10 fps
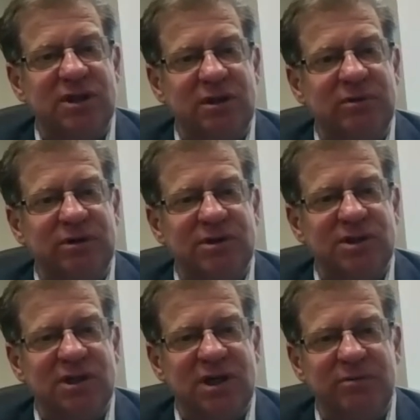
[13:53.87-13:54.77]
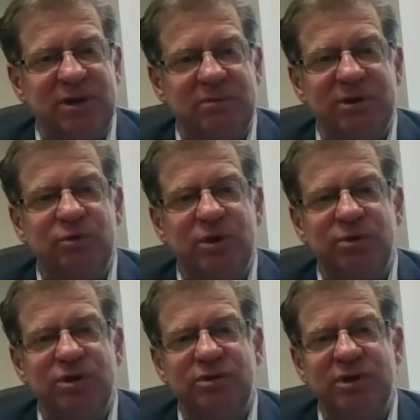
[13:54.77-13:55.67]
to immigrants to come here. But what
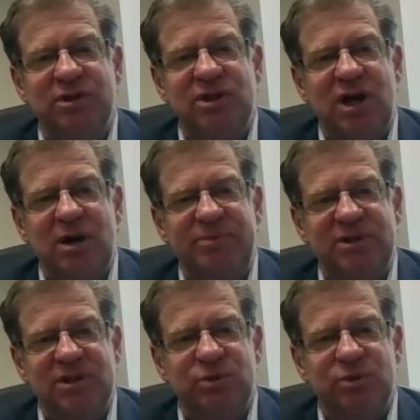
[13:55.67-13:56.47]
we're doing is the opposite.